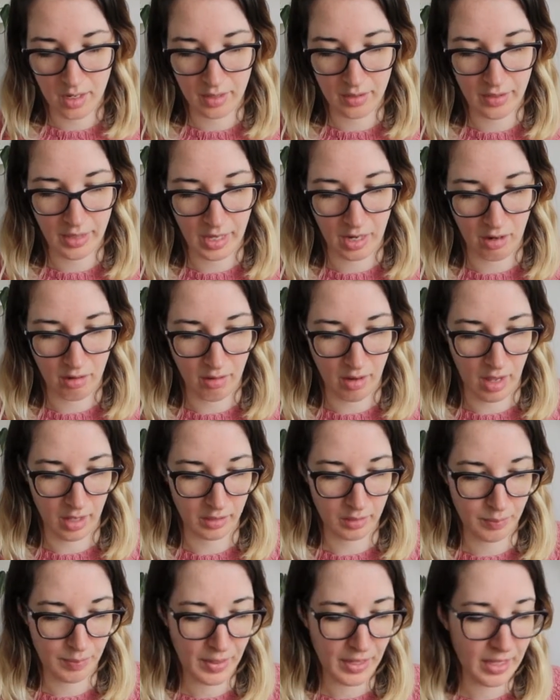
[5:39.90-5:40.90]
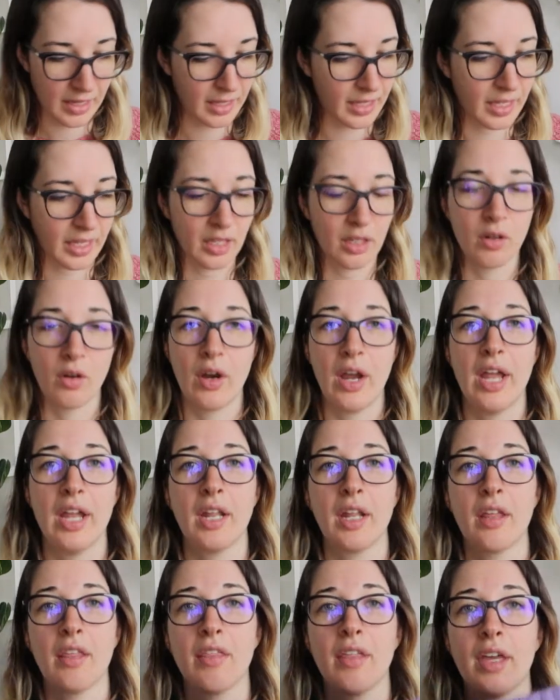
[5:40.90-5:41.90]
They are not pilling or
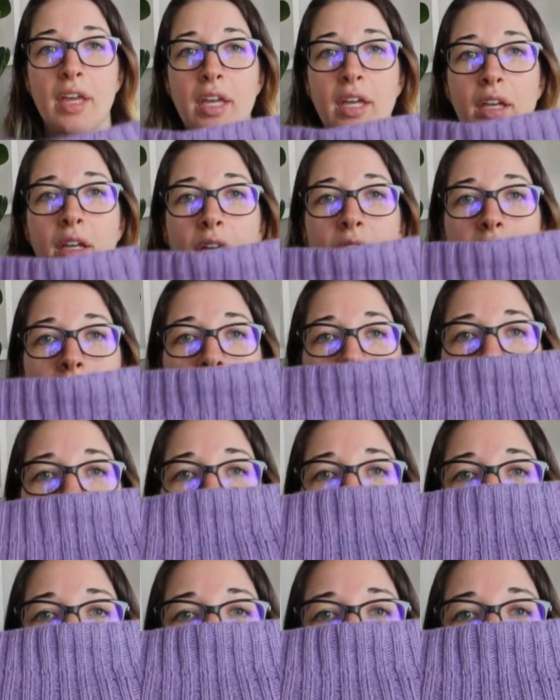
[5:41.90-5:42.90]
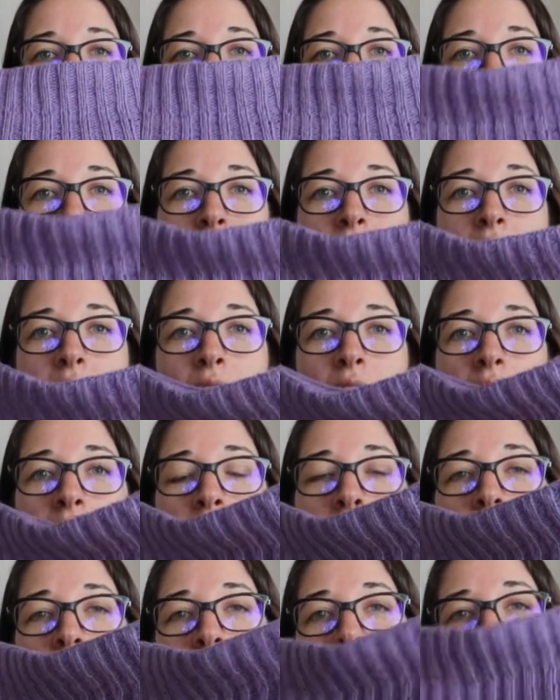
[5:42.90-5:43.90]
anything. You can see that
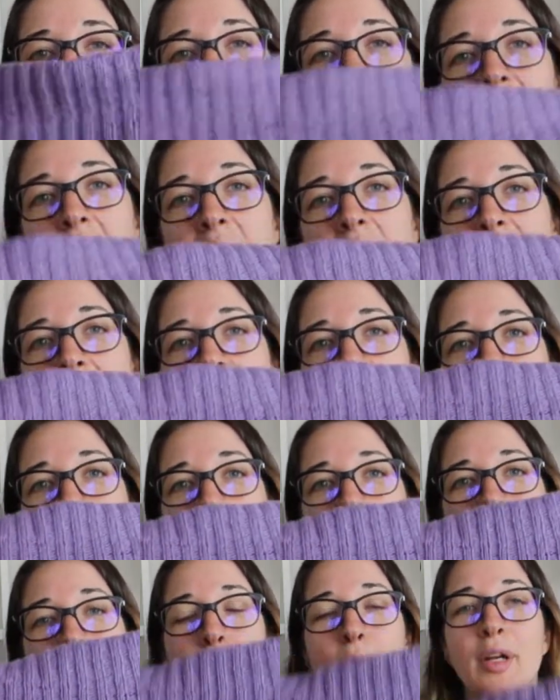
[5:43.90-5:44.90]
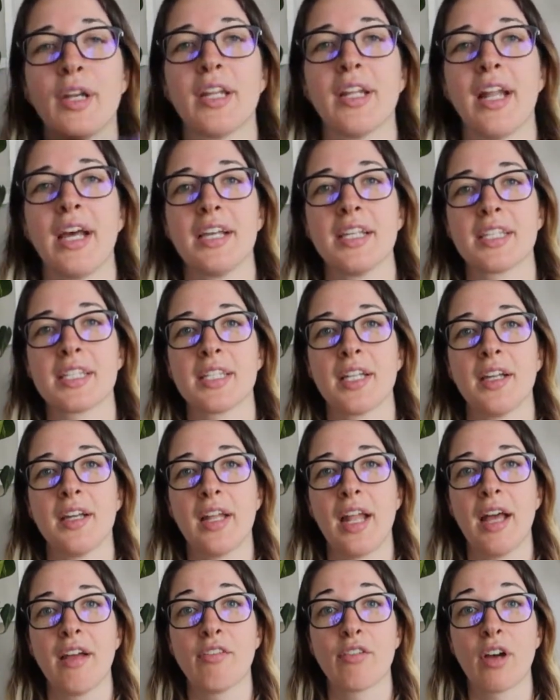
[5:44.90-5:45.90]
they look pretty nice still,
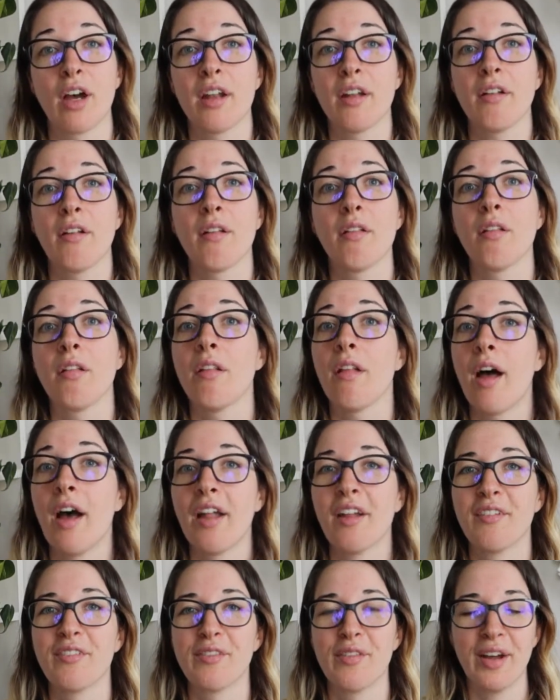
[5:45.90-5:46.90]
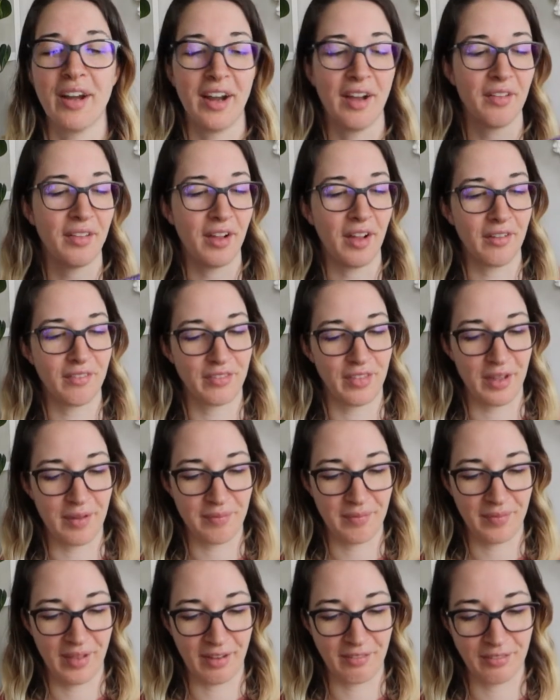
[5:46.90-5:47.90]
and I've gotten a lot of wear out of
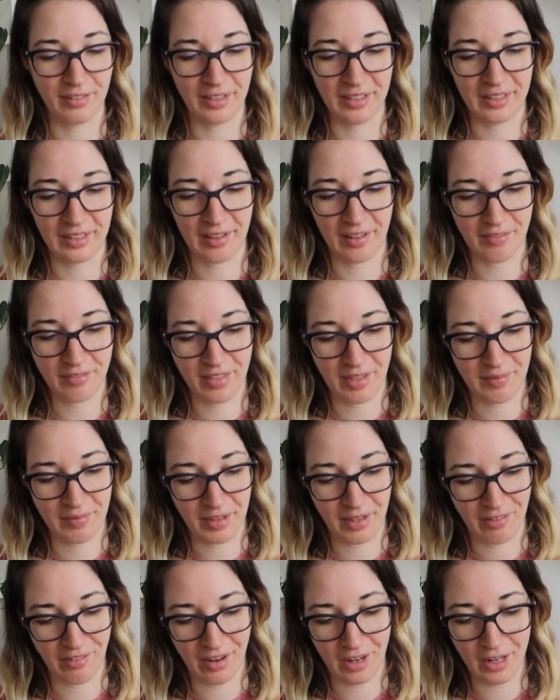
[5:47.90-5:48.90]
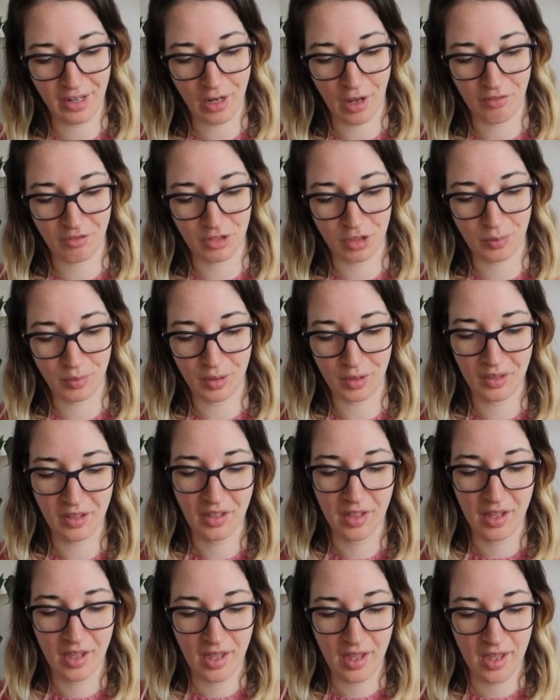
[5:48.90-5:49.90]
them. I really love them. They're very comfortable.
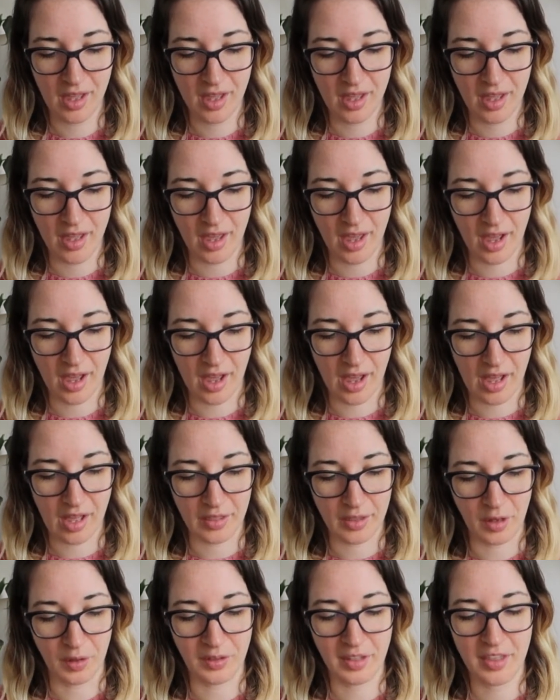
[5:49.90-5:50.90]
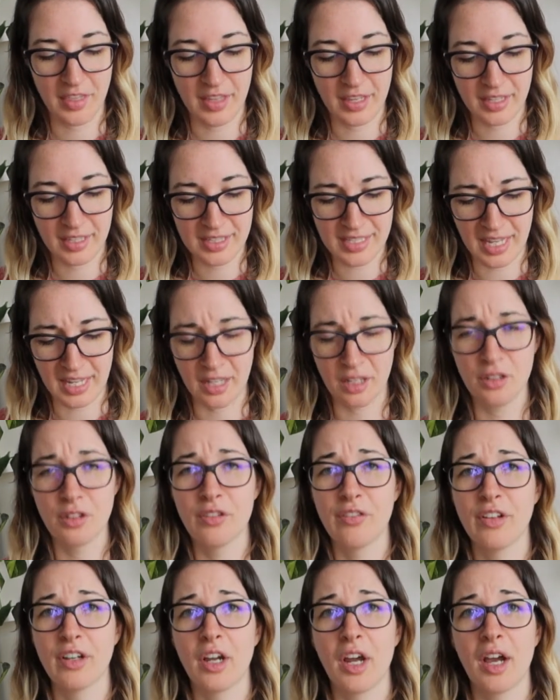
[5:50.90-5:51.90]
The only thing is I need
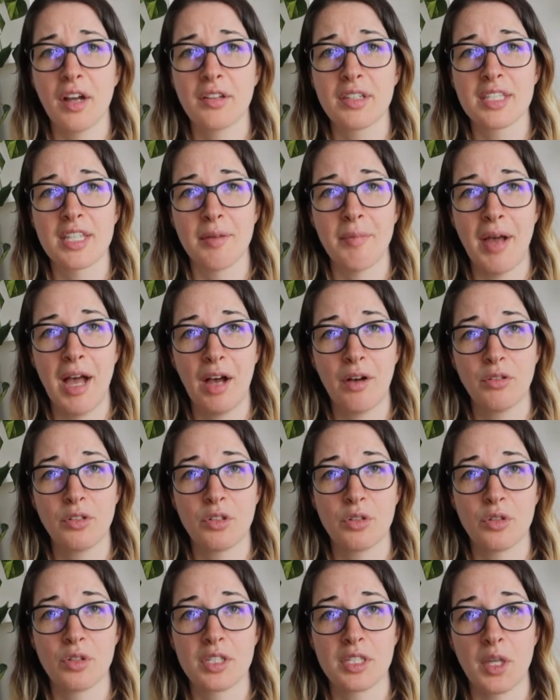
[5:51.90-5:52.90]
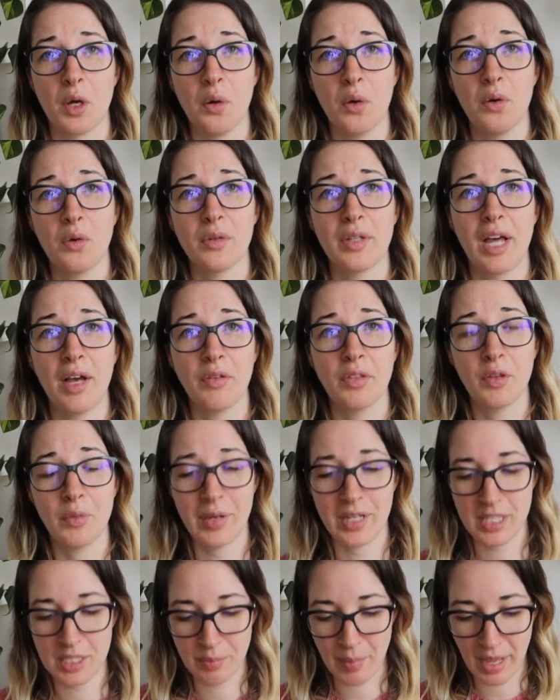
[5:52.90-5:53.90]
to figure out somehow to sew down the
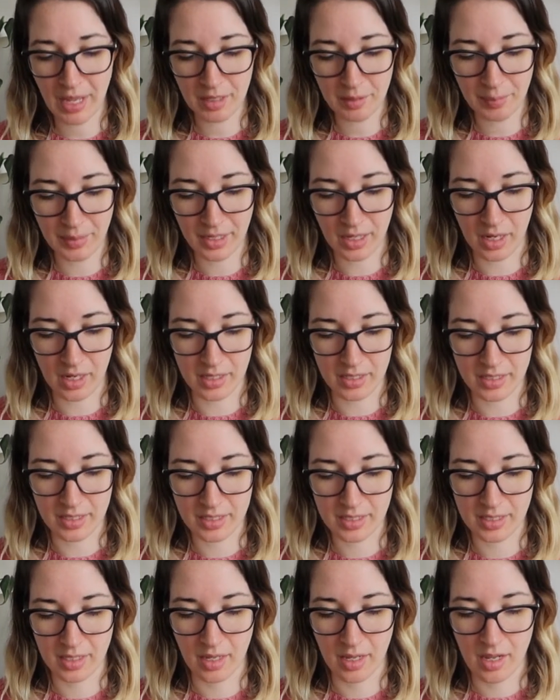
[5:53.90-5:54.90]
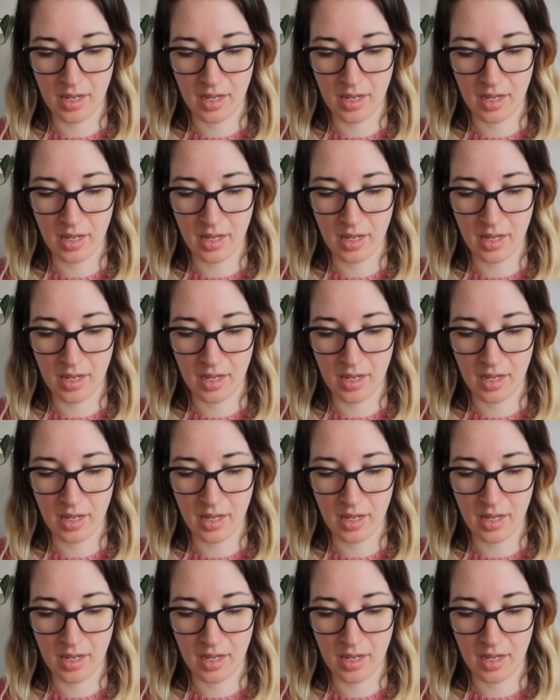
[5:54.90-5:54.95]
waistband because